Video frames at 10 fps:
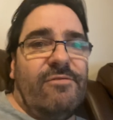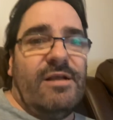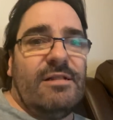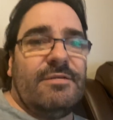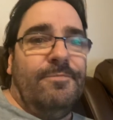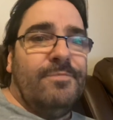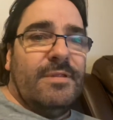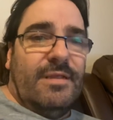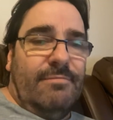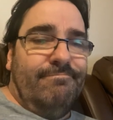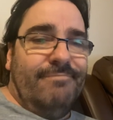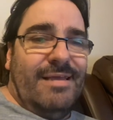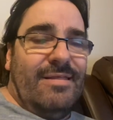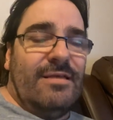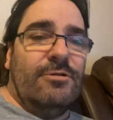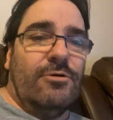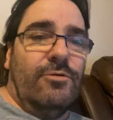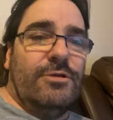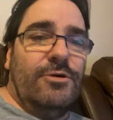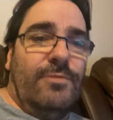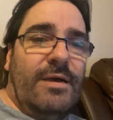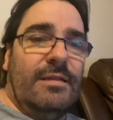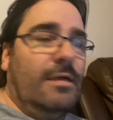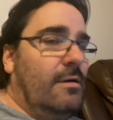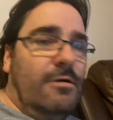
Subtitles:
else, then yeah, that's not going too well.